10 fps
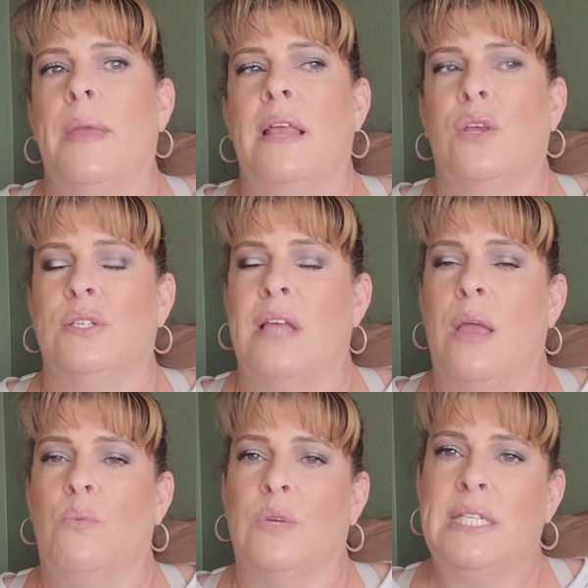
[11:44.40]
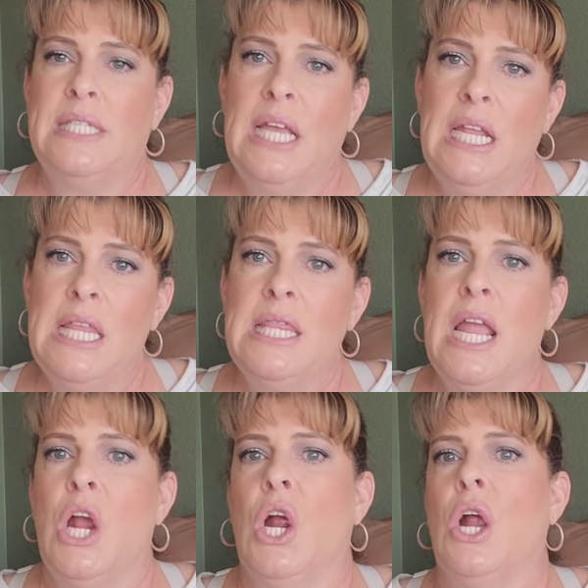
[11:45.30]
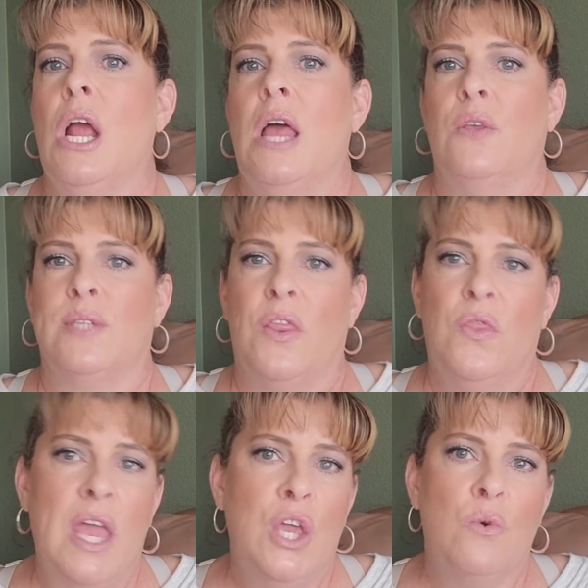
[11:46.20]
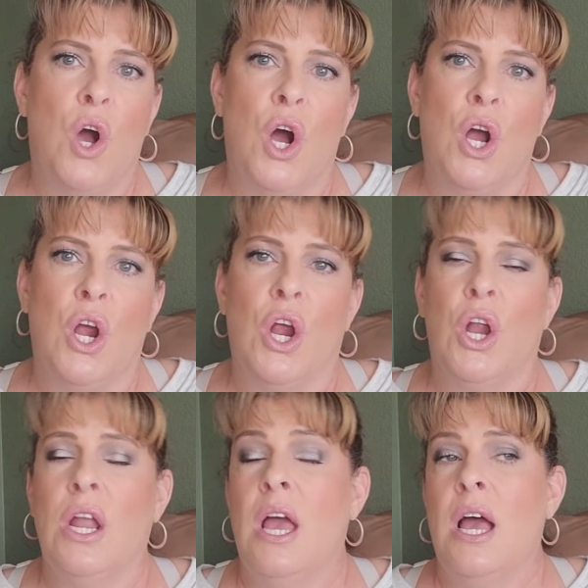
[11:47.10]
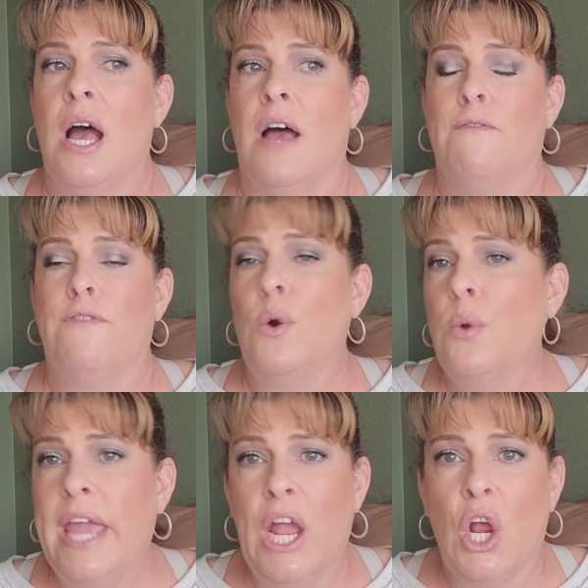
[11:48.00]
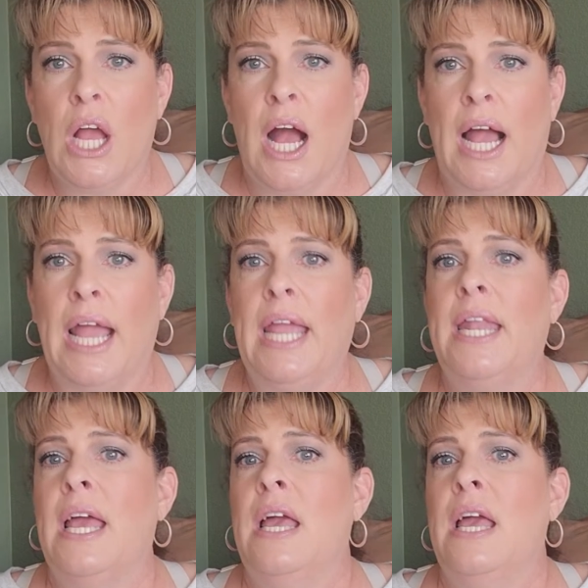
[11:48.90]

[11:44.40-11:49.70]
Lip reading: There's a receipt in there. There's a thank you card, a photo care guide.